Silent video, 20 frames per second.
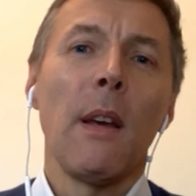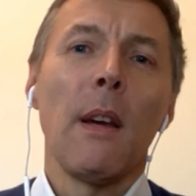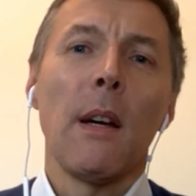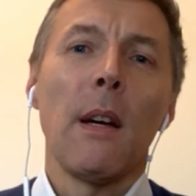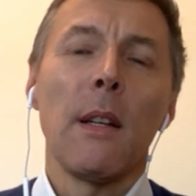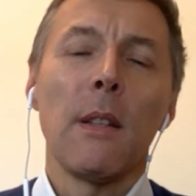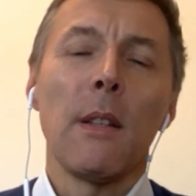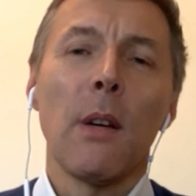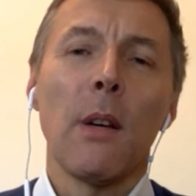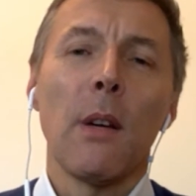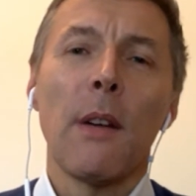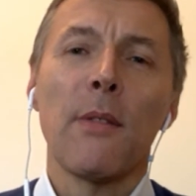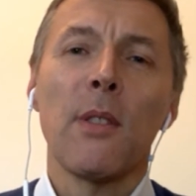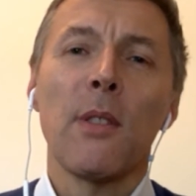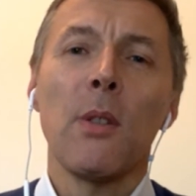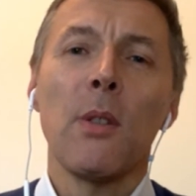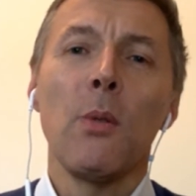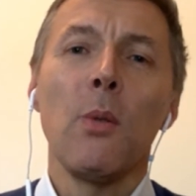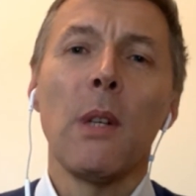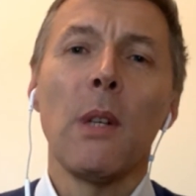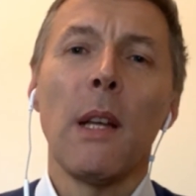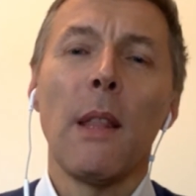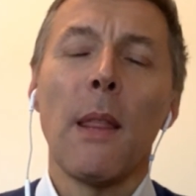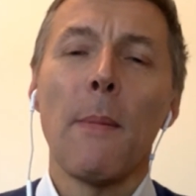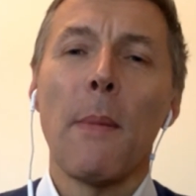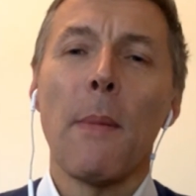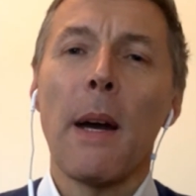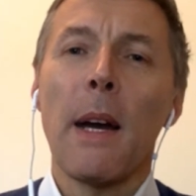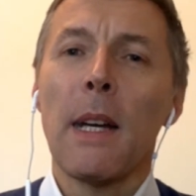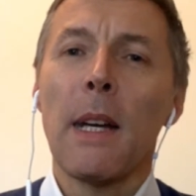And you have two in the
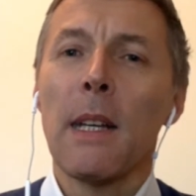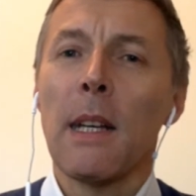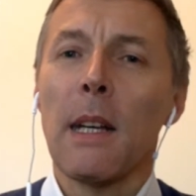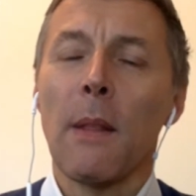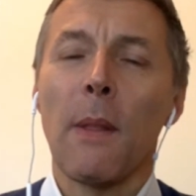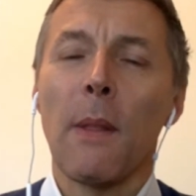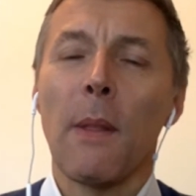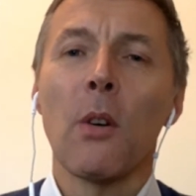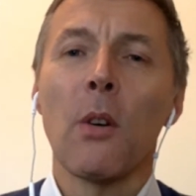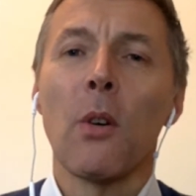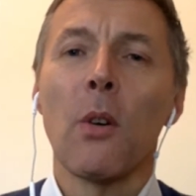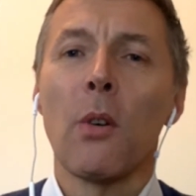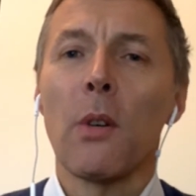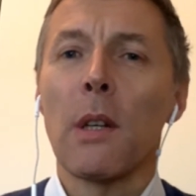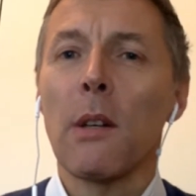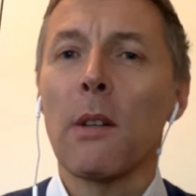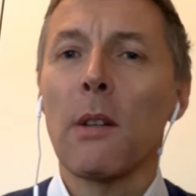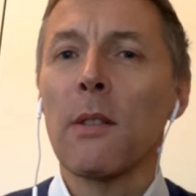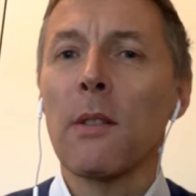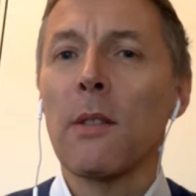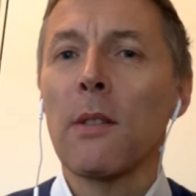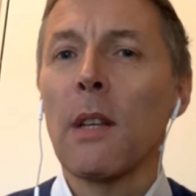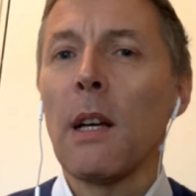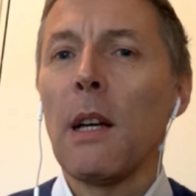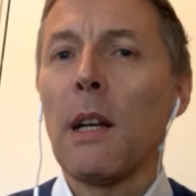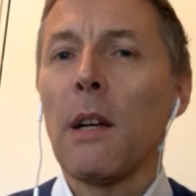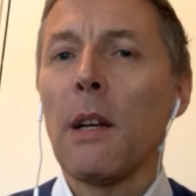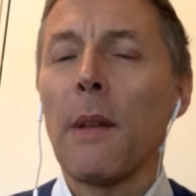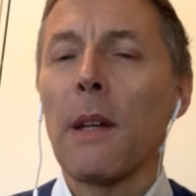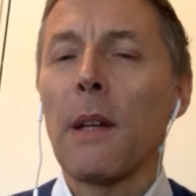back at the corners
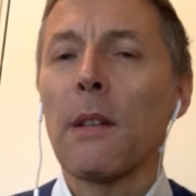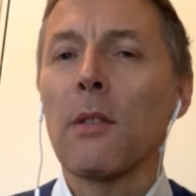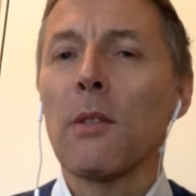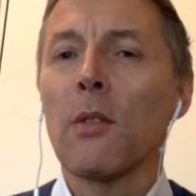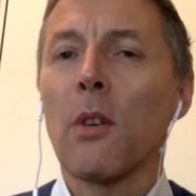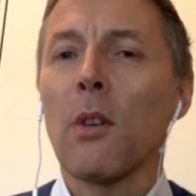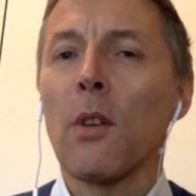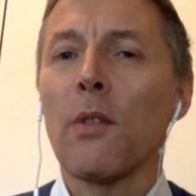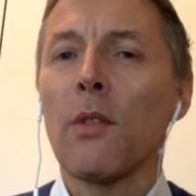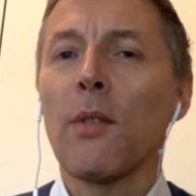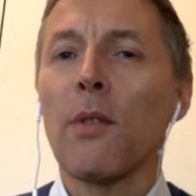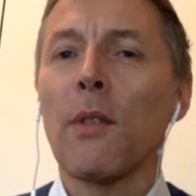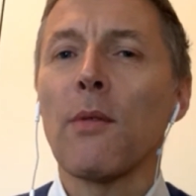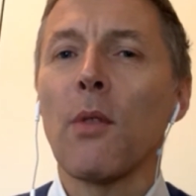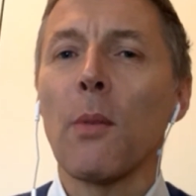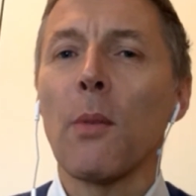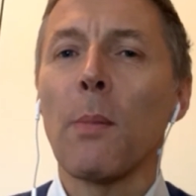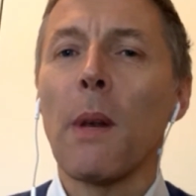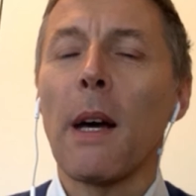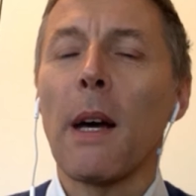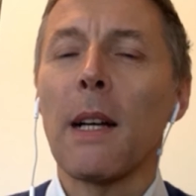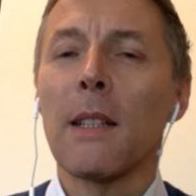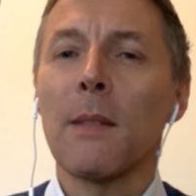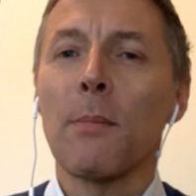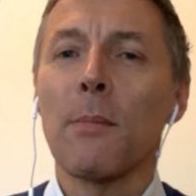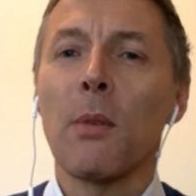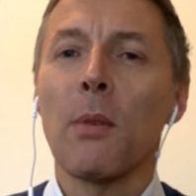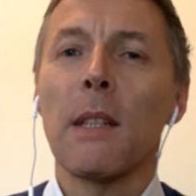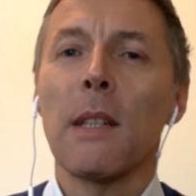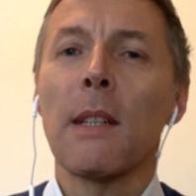that serve for blind
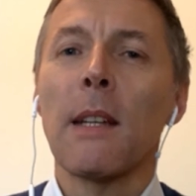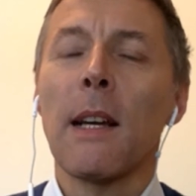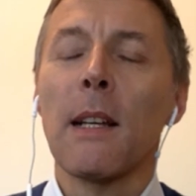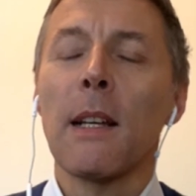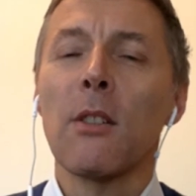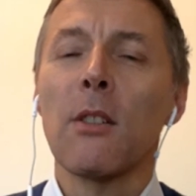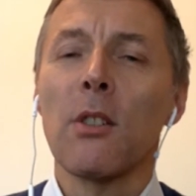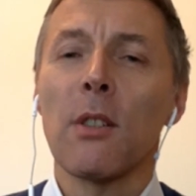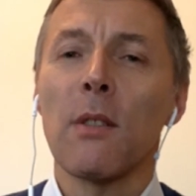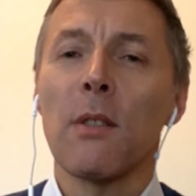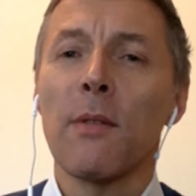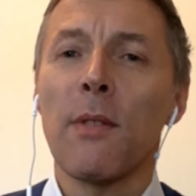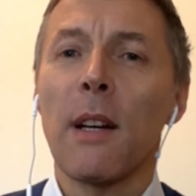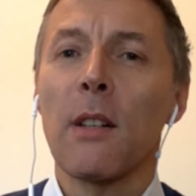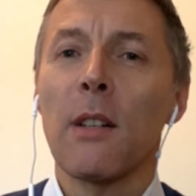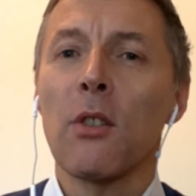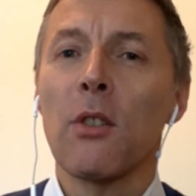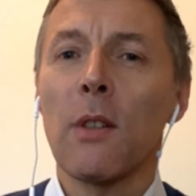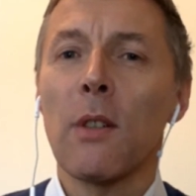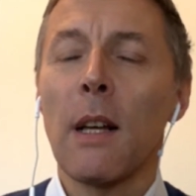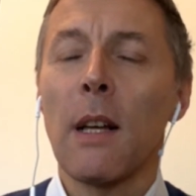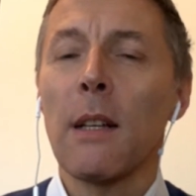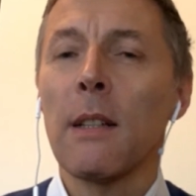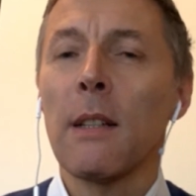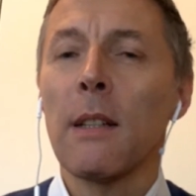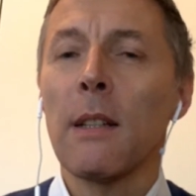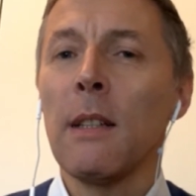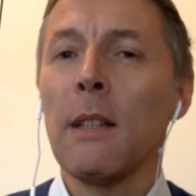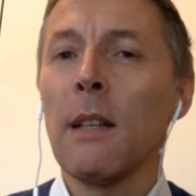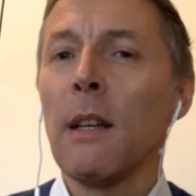spot detection
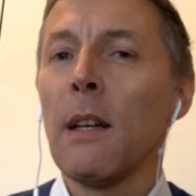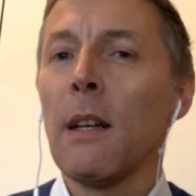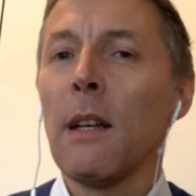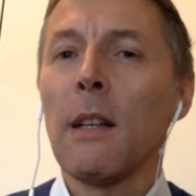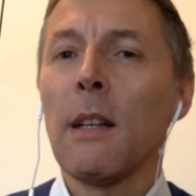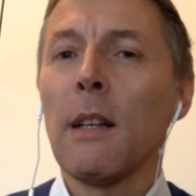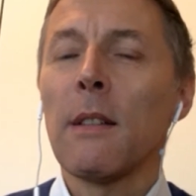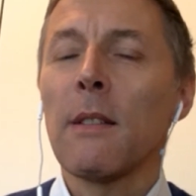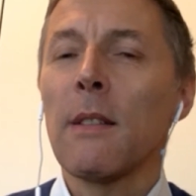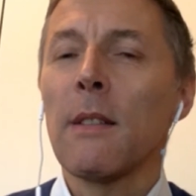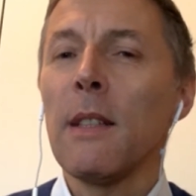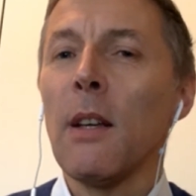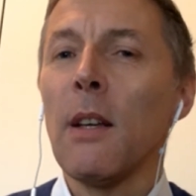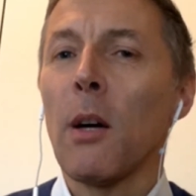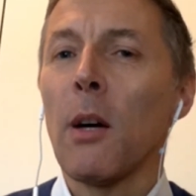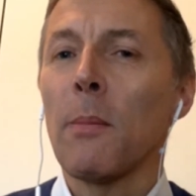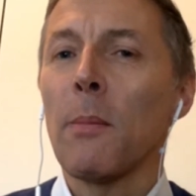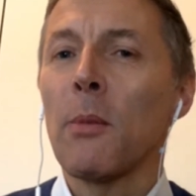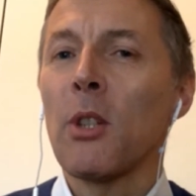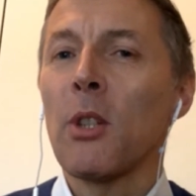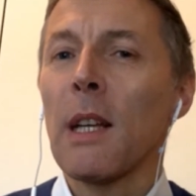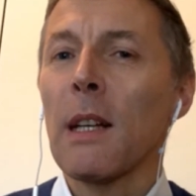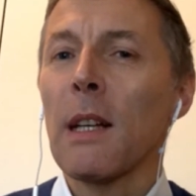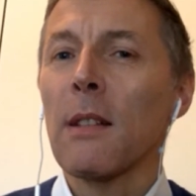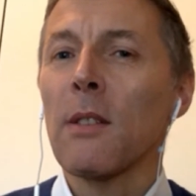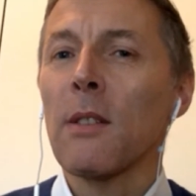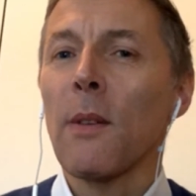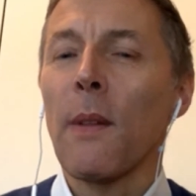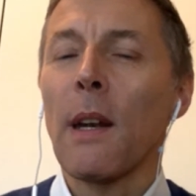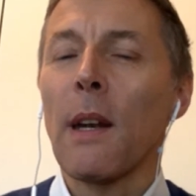functionality see
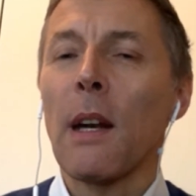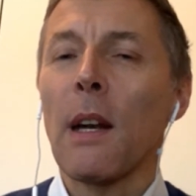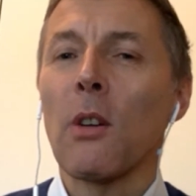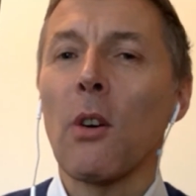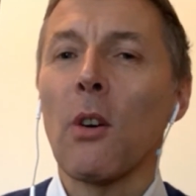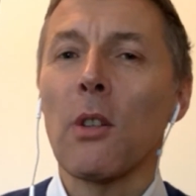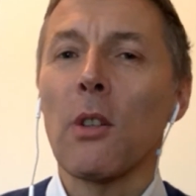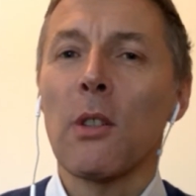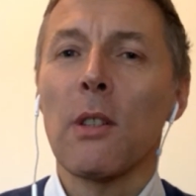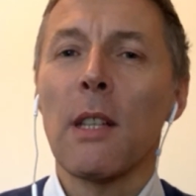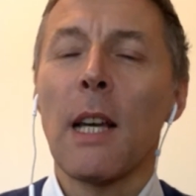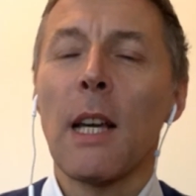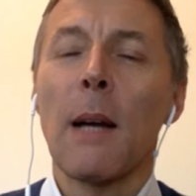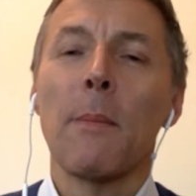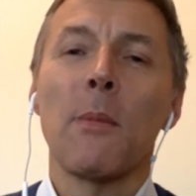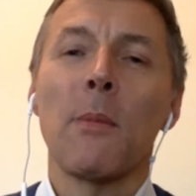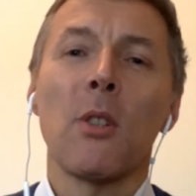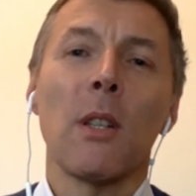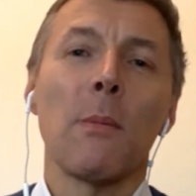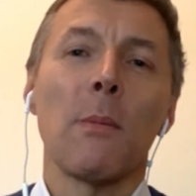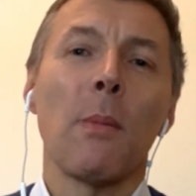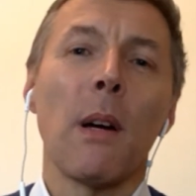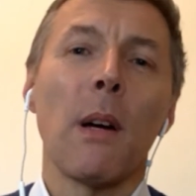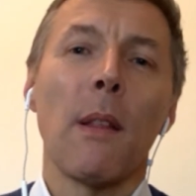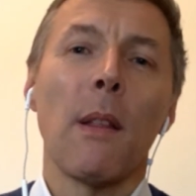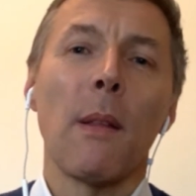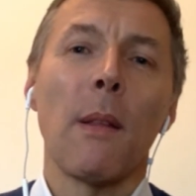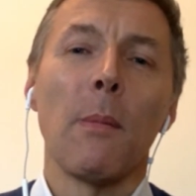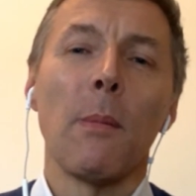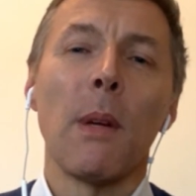objects that are not captured
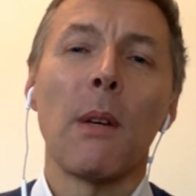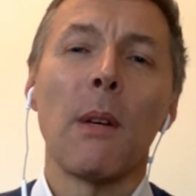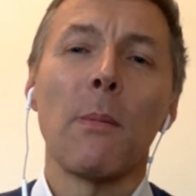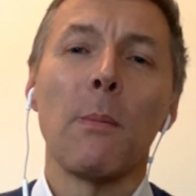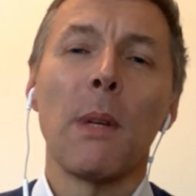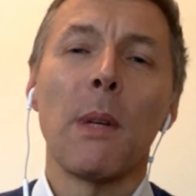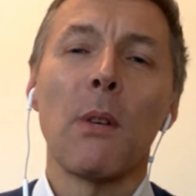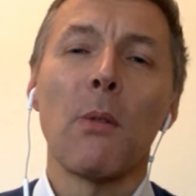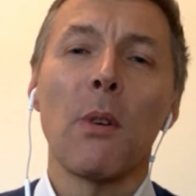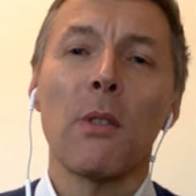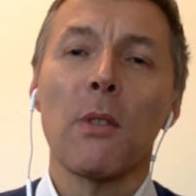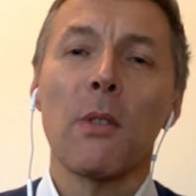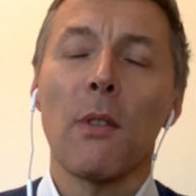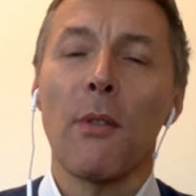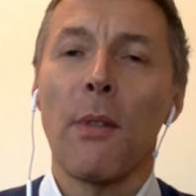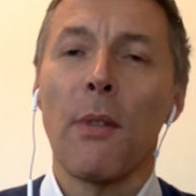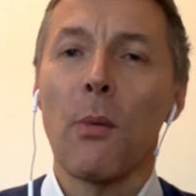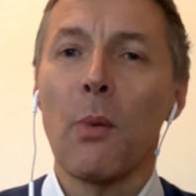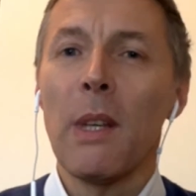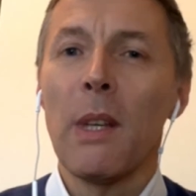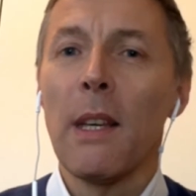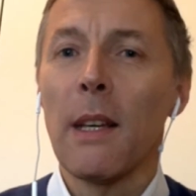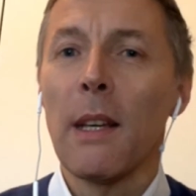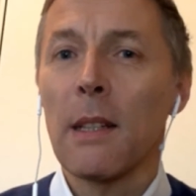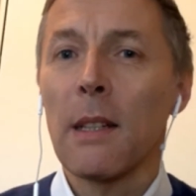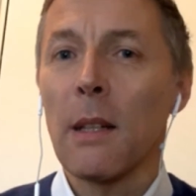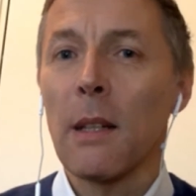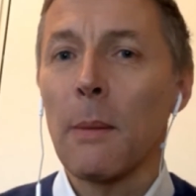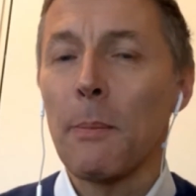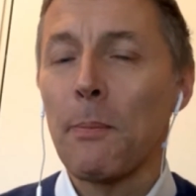by the mir mirrors of the
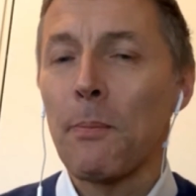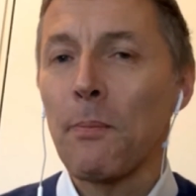vehicle.